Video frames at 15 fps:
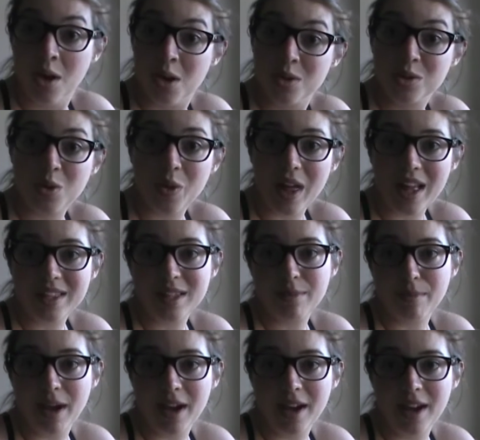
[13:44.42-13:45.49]
So that's
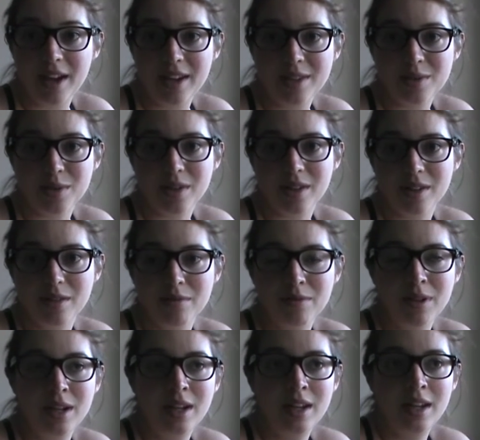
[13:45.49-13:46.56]
my sort
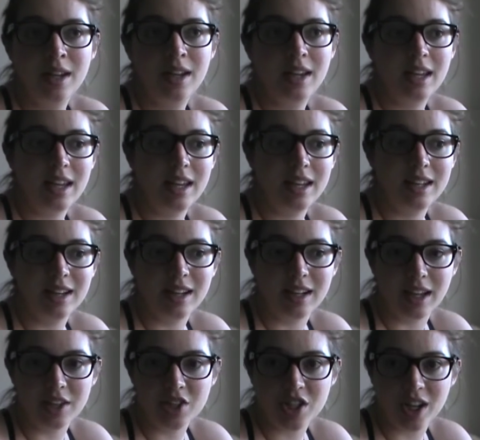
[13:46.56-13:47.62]
of, in a
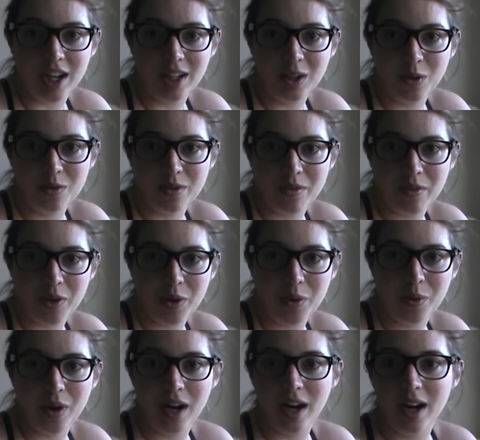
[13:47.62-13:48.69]
nutshell,
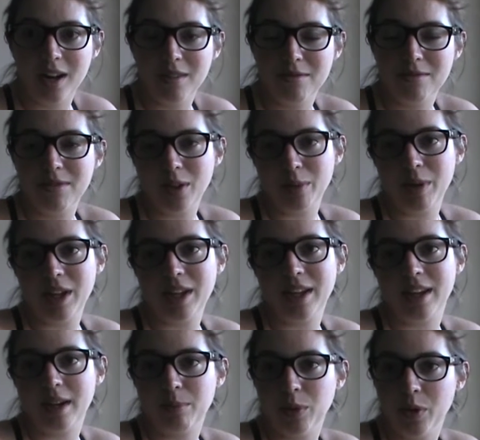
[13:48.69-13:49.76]
overview of filming
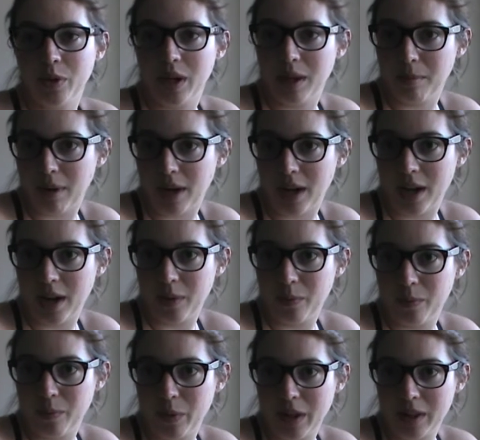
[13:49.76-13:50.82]
and uploading my
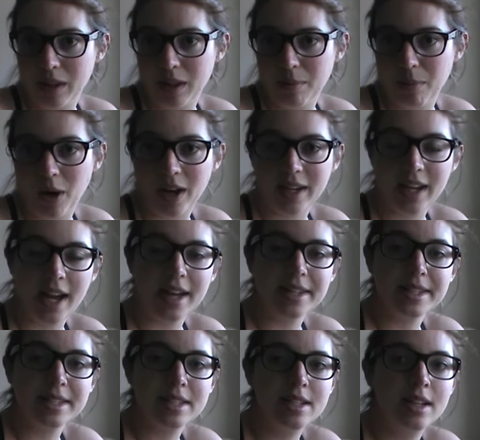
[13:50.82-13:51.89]
weekly
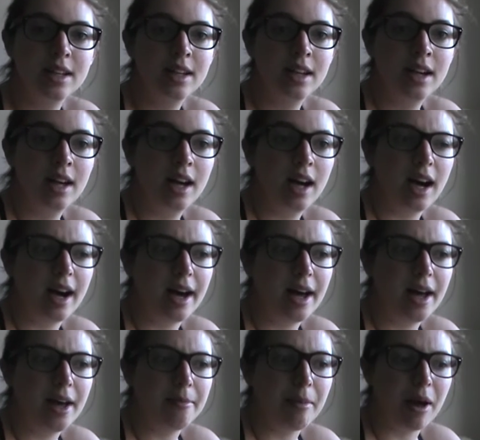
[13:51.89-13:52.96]
podcast.
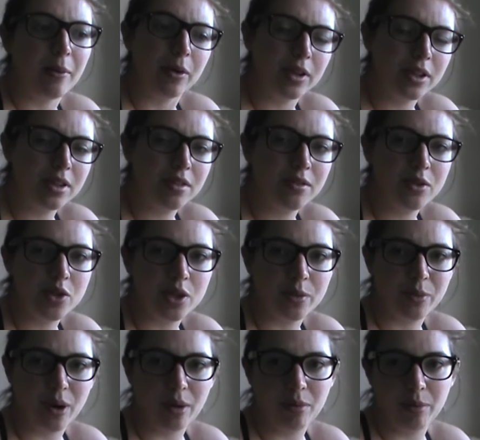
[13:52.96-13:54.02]
I will in the future
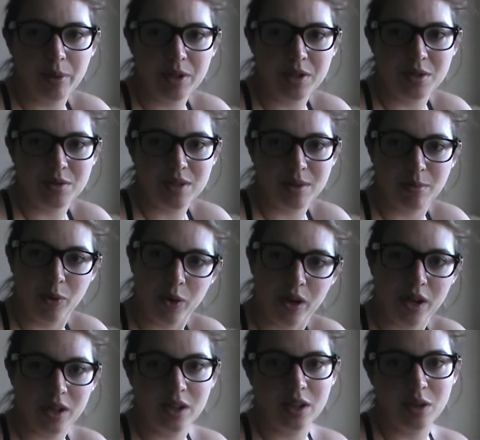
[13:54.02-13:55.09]
probably do some
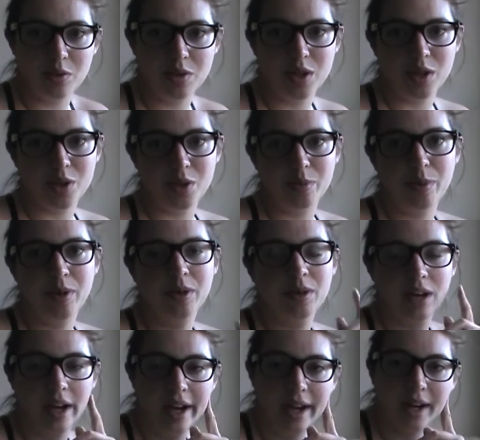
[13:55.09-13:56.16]
more YouTube
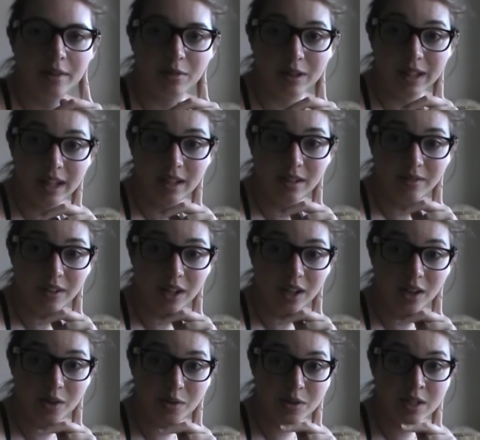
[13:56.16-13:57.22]
related
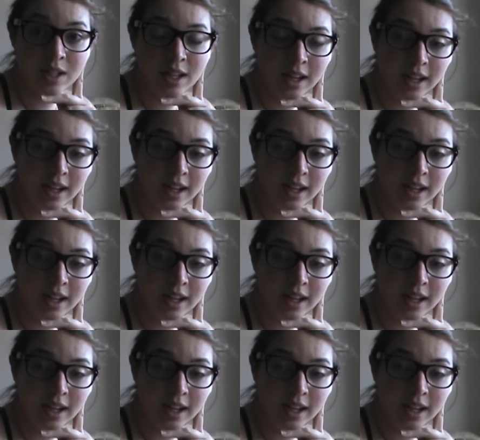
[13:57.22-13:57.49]
videos,